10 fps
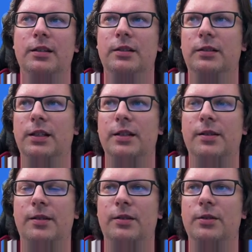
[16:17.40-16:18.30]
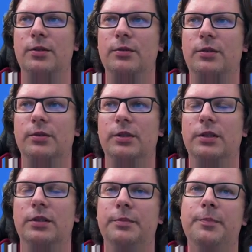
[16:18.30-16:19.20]
to
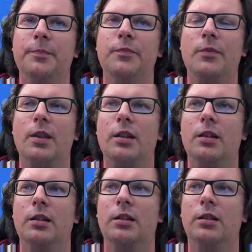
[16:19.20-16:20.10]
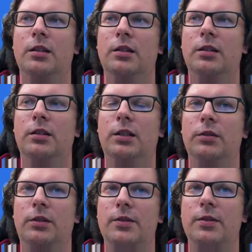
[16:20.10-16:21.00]
the Cloud
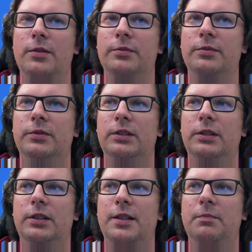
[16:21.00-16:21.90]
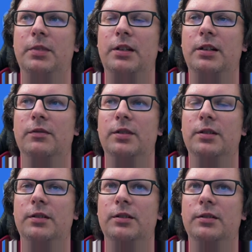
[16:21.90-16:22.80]
Console. Let's pick our
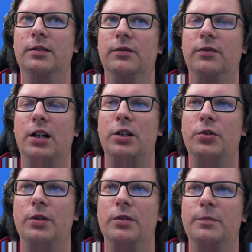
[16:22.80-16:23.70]
function